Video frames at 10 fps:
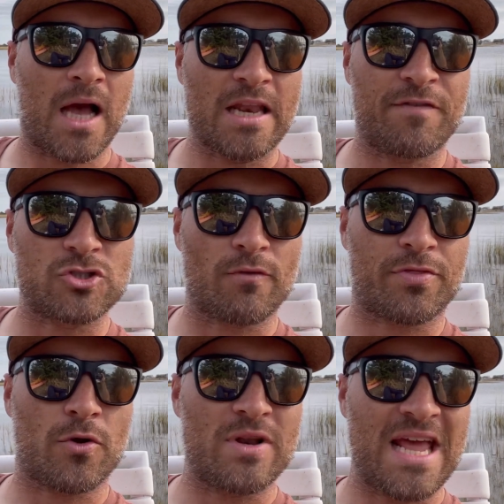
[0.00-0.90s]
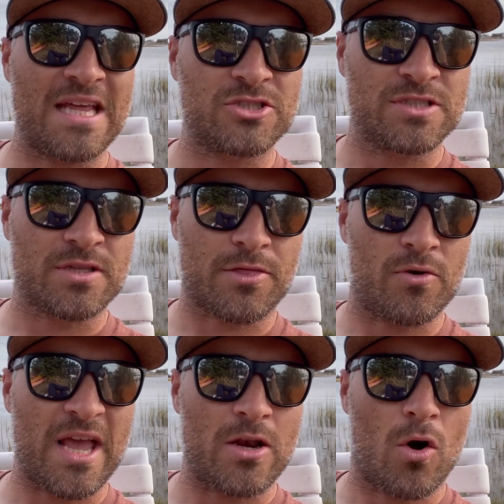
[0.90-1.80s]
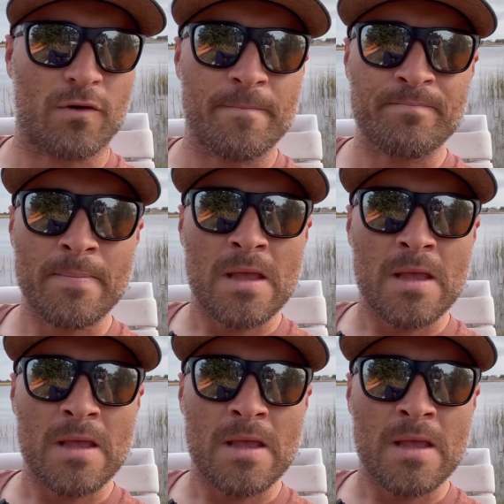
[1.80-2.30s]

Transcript: Any fish over 38 inches, 38 and over.